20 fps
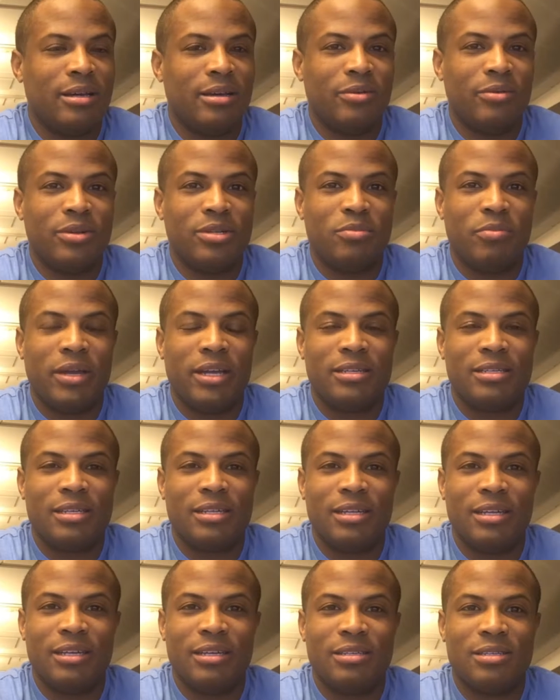which
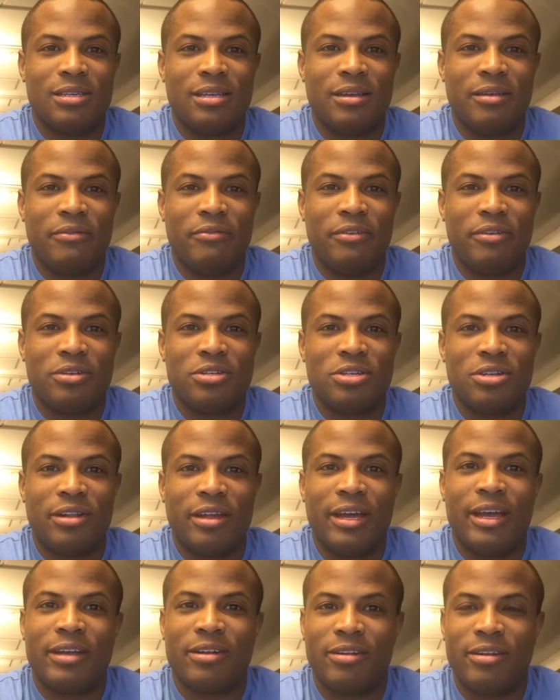basically is a functional
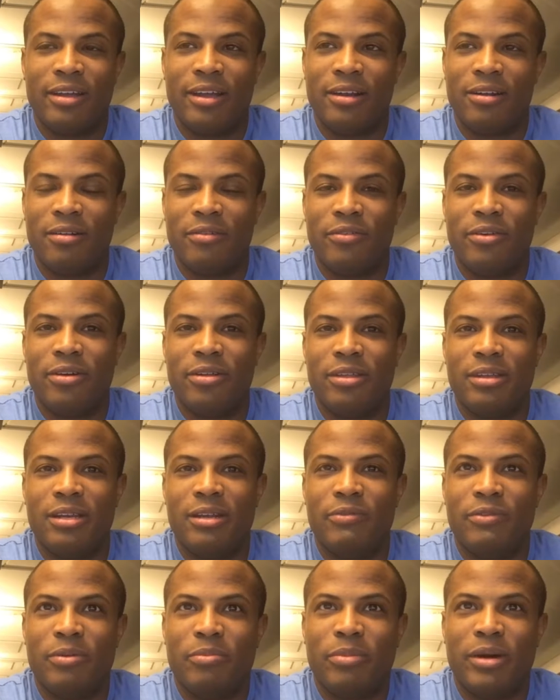aggregator of all the
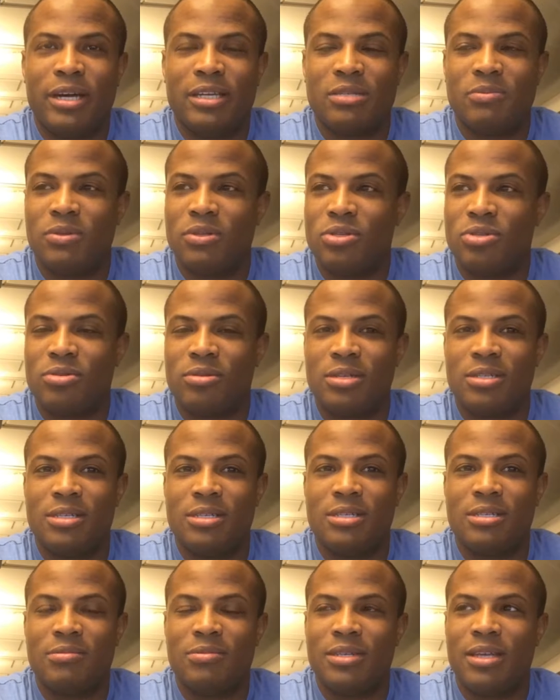different possible source
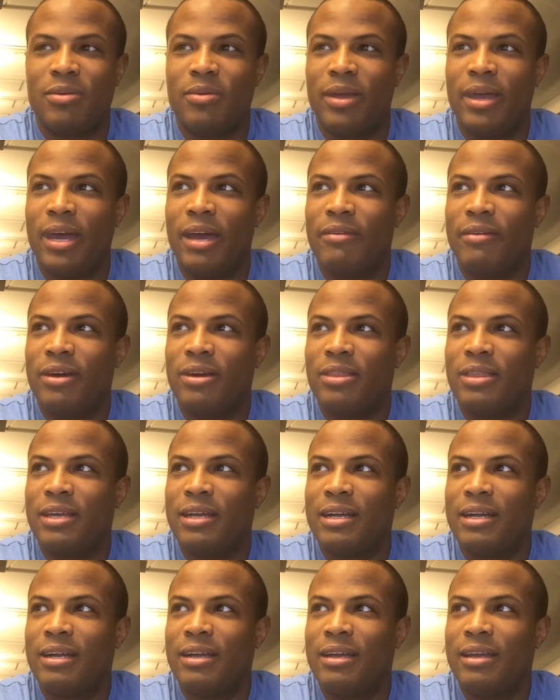systems that we have out
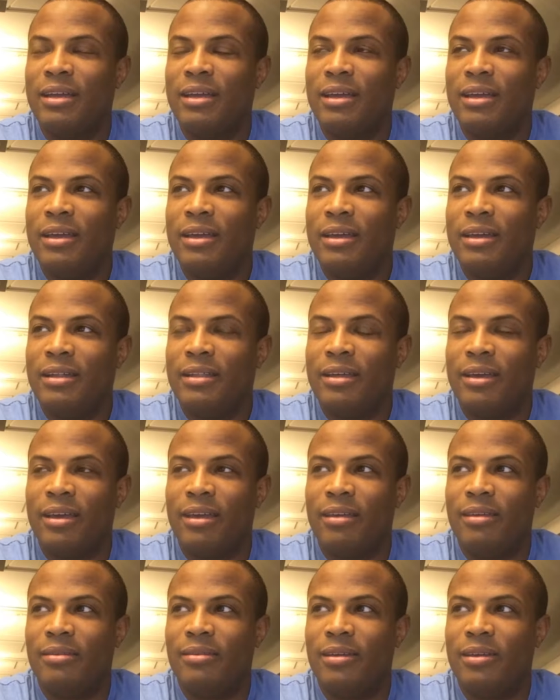there, like,
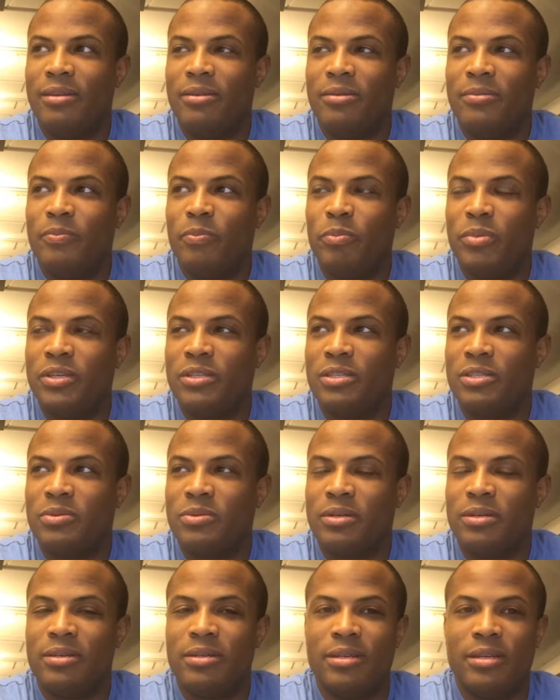you know, Business
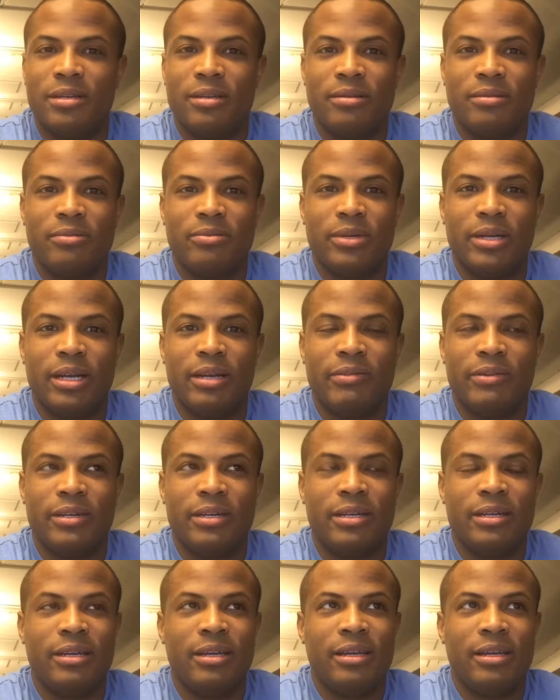World or whatever.